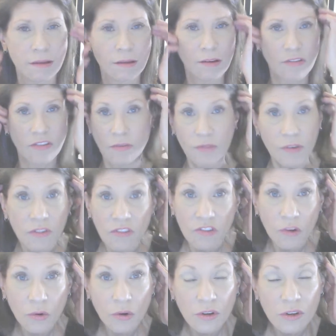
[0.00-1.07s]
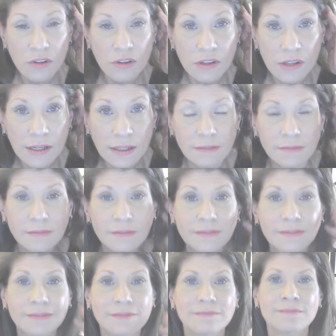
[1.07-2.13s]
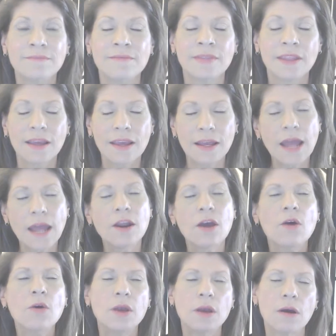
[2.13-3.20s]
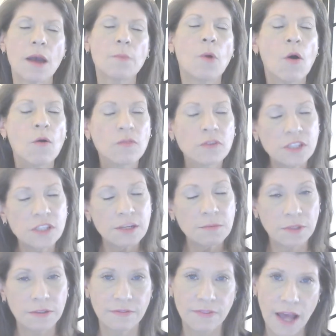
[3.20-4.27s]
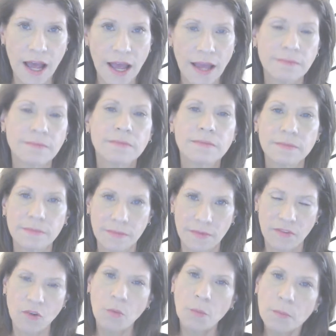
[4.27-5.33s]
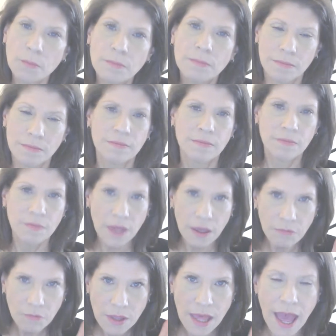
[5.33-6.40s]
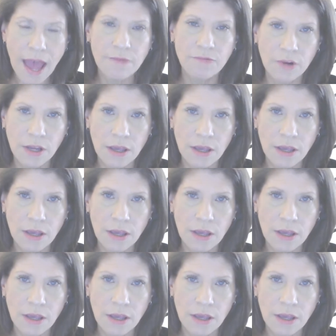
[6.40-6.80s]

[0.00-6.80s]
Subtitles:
Because it feels so good. And I know here I'm oversimplifying. So forgive me that.